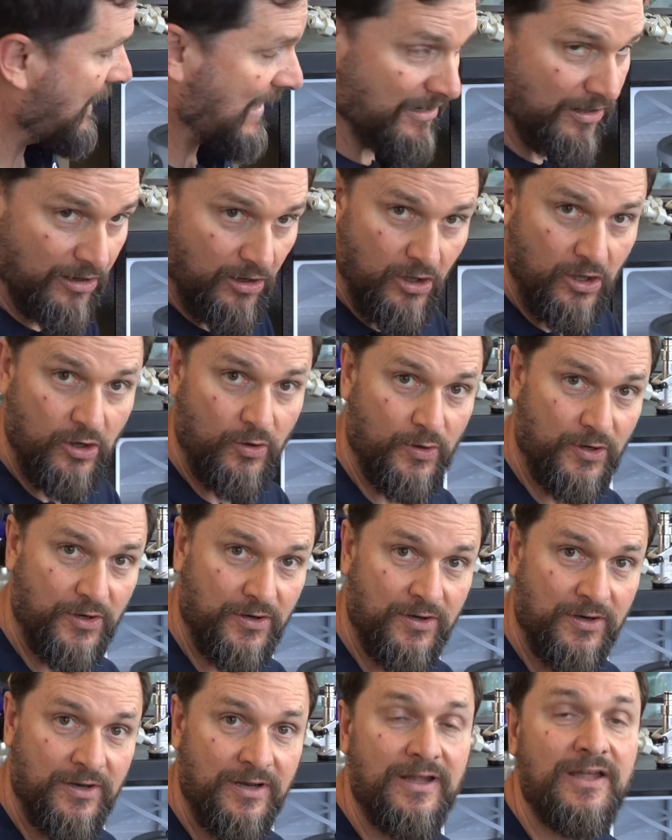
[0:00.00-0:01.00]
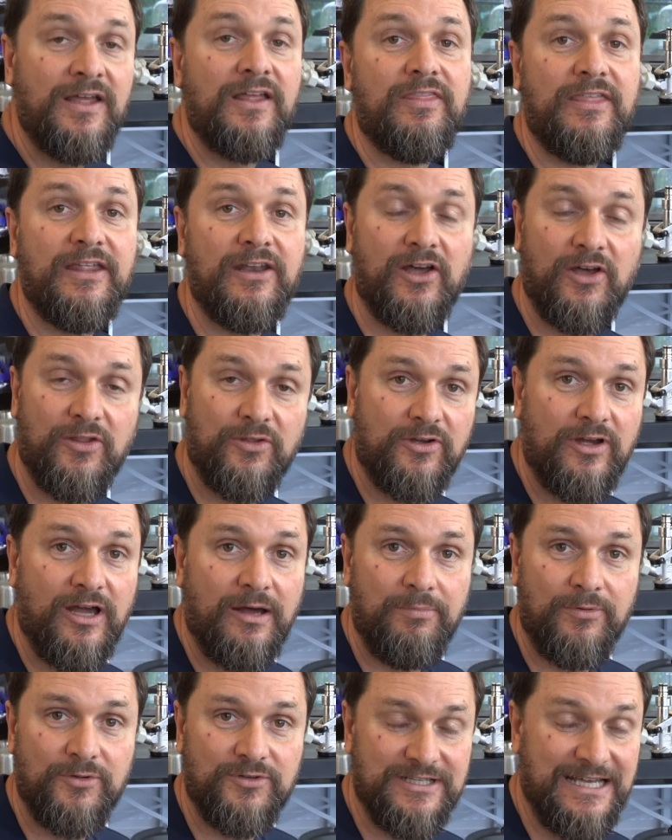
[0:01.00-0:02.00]
and lower than other
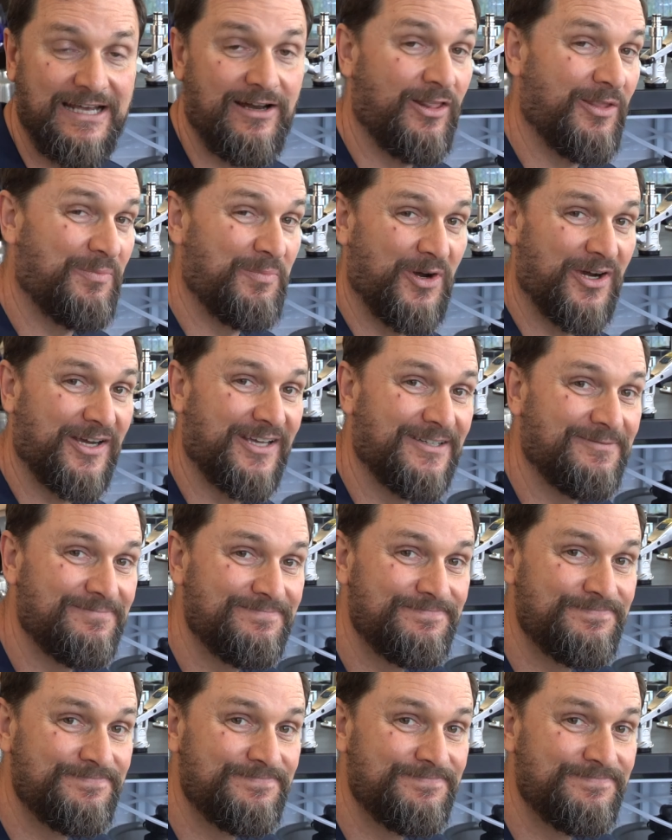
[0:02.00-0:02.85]
couplers out on the market.